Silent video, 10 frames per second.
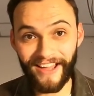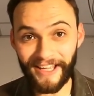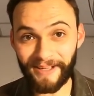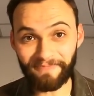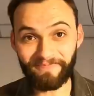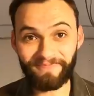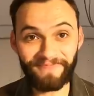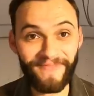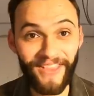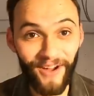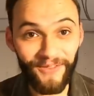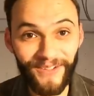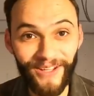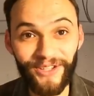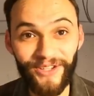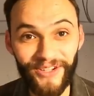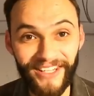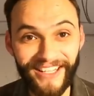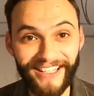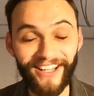Um, hopefully I shouldn't
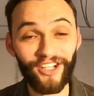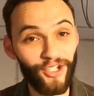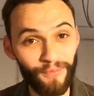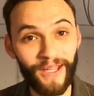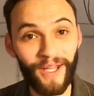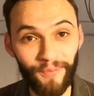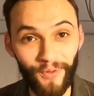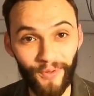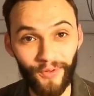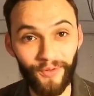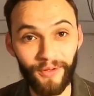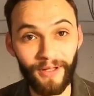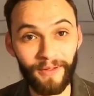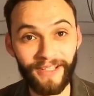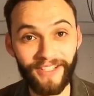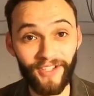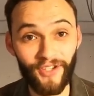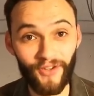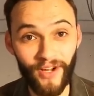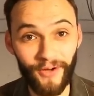need that. I should be able to pull the three millimeters
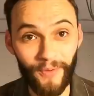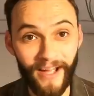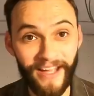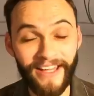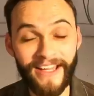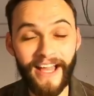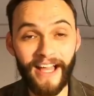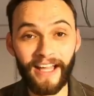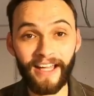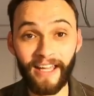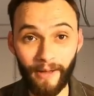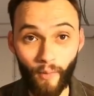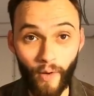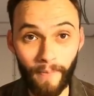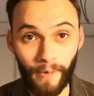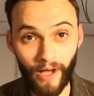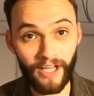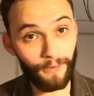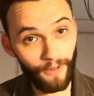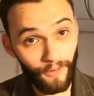straight away uh, in one
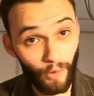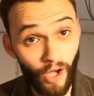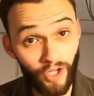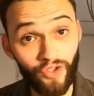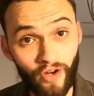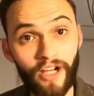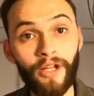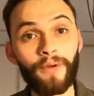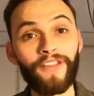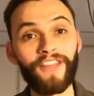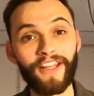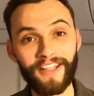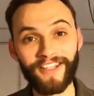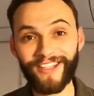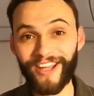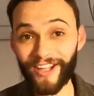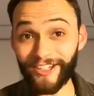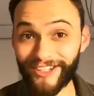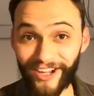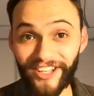pass. But if you are struggling with the thickness,
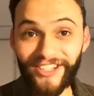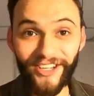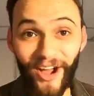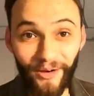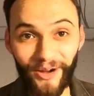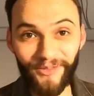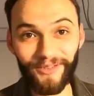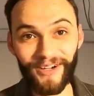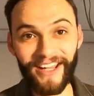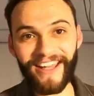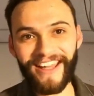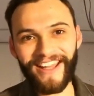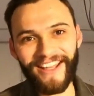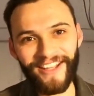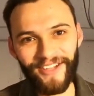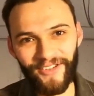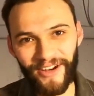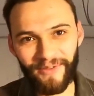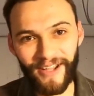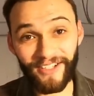just go over it uh,
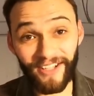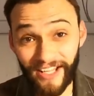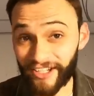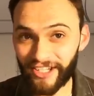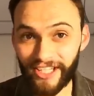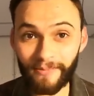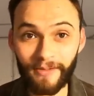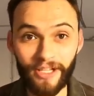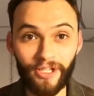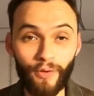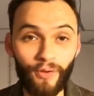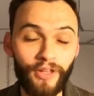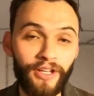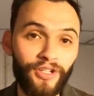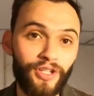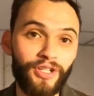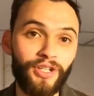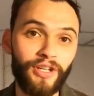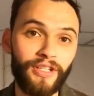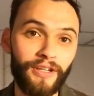straight away. So they're just some uh, small things just
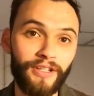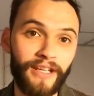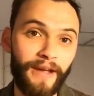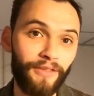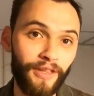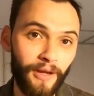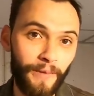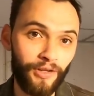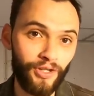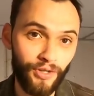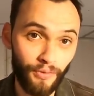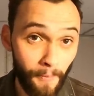to, to, to, have a think about, just to